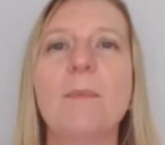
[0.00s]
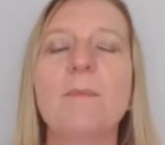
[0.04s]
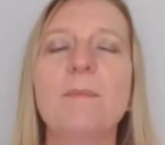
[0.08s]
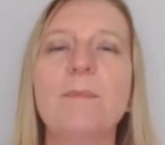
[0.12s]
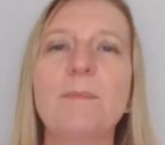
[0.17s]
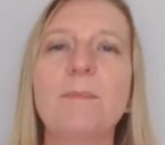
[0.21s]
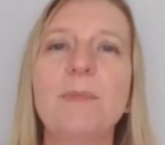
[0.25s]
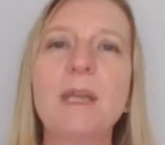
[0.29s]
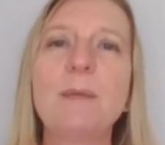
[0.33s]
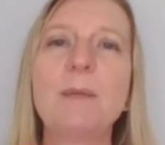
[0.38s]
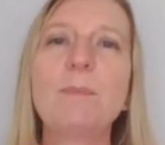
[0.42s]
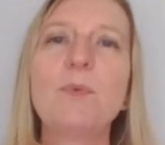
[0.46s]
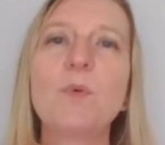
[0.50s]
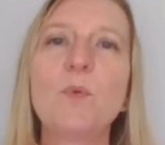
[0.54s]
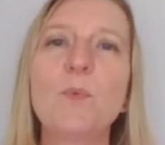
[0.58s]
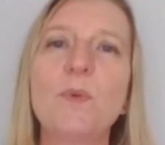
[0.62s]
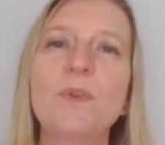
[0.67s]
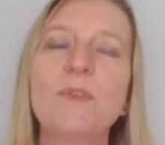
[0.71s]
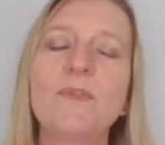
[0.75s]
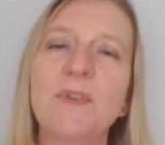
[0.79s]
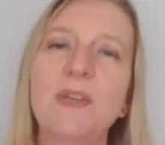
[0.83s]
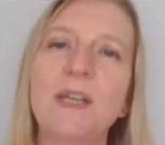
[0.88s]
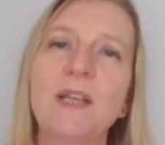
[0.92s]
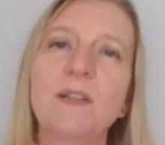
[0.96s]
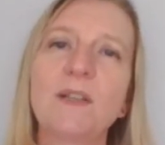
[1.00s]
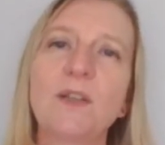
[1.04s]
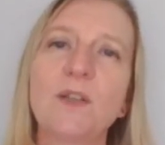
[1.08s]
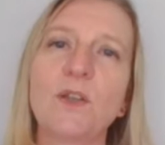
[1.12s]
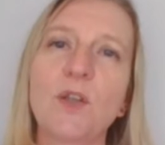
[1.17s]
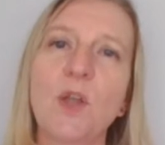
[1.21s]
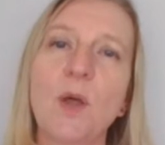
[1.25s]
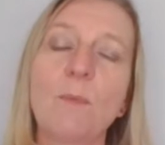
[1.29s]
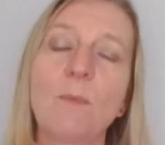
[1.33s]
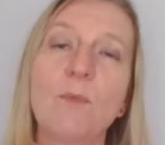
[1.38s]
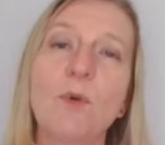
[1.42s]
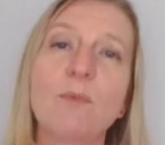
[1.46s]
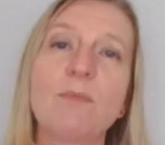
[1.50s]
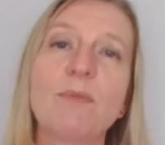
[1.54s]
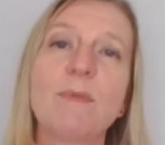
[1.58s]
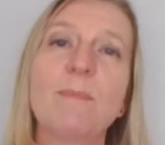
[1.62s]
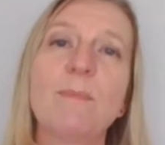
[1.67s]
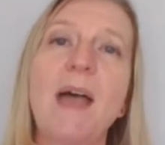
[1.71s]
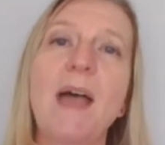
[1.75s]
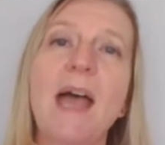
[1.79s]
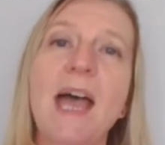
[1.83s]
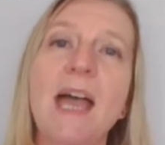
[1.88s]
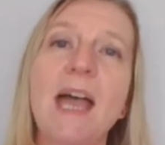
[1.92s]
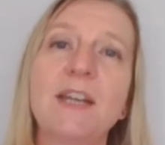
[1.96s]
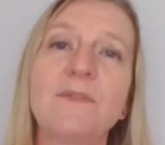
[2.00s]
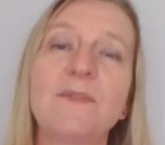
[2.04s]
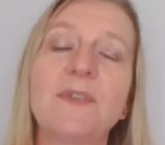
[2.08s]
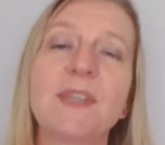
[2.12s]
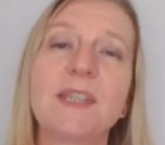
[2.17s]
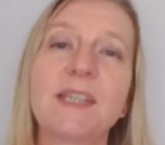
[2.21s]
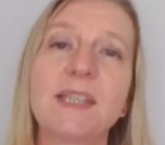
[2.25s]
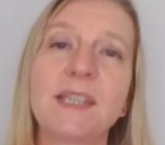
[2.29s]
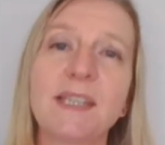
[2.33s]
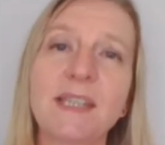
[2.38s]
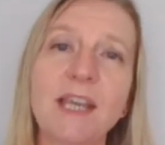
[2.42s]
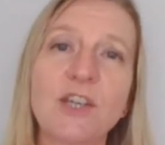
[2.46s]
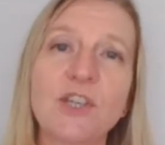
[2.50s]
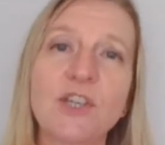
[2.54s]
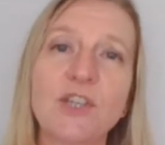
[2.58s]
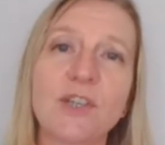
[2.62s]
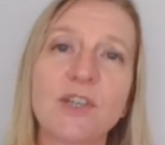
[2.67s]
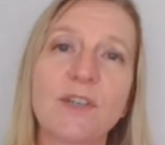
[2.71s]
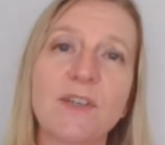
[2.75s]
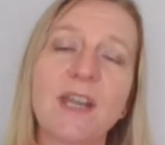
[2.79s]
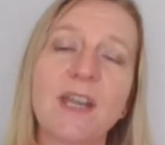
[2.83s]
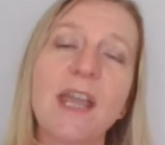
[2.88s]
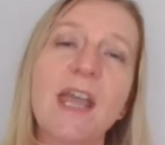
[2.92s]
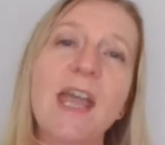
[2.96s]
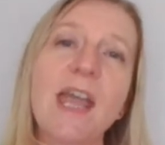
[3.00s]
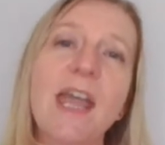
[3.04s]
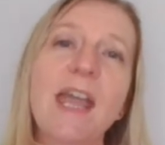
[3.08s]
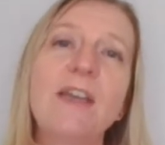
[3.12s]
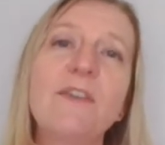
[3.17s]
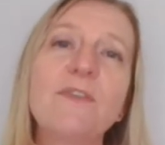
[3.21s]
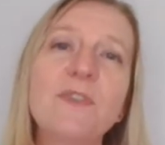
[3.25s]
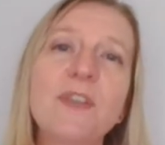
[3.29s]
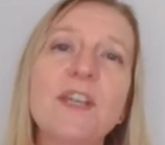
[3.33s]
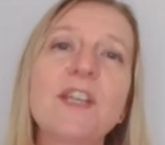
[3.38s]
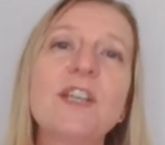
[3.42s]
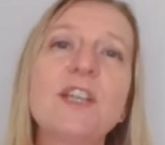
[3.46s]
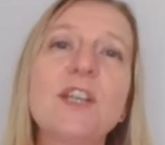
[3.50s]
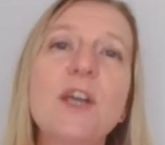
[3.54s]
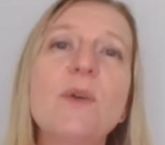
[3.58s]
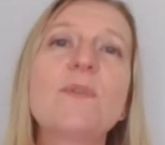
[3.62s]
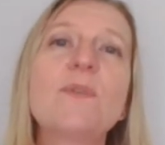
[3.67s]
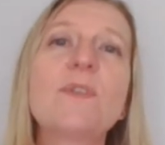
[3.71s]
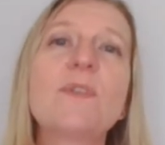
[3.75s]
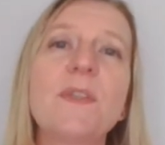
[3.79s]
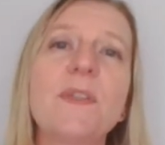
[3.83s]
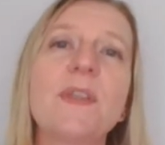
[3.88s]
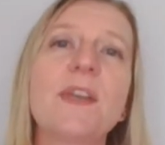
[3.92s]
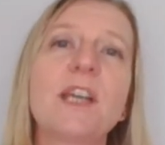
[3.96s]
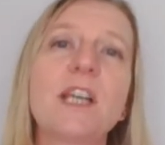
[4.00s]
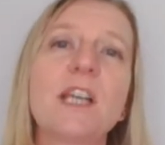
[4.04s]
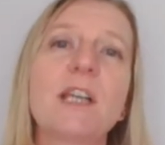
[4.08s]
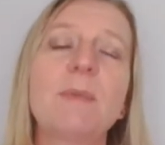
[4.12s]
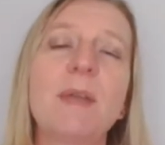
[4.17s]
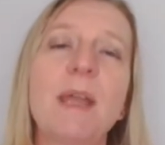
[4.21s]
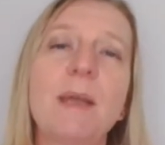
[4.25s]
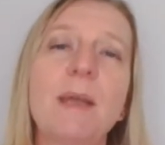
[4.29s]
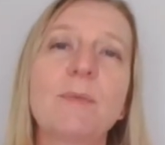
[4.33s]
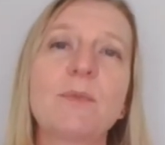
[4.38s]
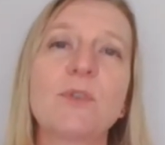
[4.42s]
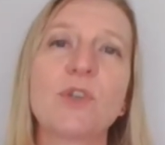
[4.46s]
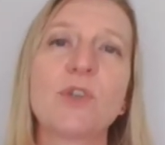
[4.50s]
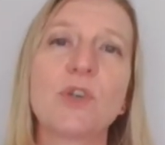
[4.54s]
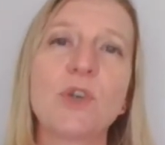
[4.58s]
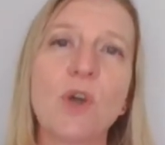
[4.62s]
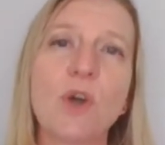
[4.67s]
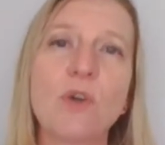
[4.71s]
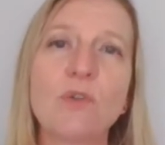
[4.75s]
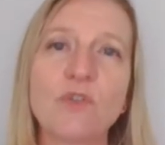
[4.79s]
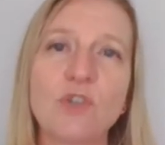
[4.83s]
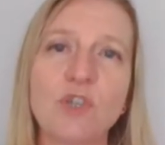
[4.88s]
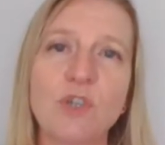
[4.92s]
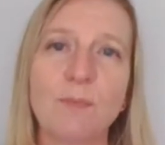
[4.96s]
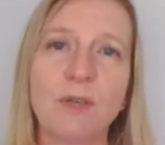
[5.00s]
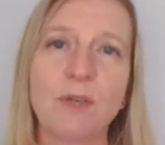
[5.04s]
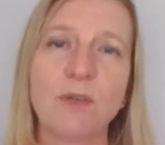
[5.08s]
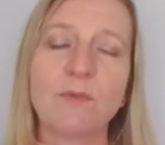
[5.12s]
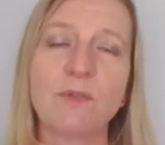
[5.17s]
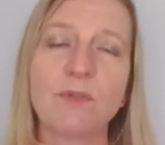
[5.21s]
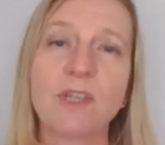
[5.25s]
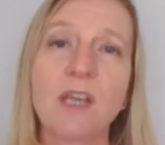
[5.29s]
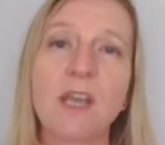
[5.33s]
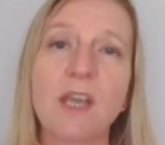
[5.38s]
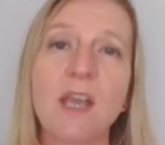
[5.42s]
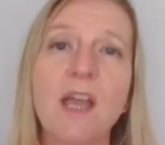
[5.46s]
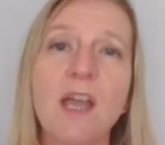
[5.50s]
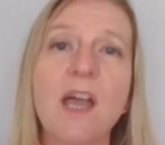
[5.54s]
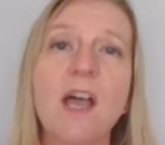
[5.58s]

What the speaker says: People will feel a lot more prepared for the session if they know that they're going to be able to contribute.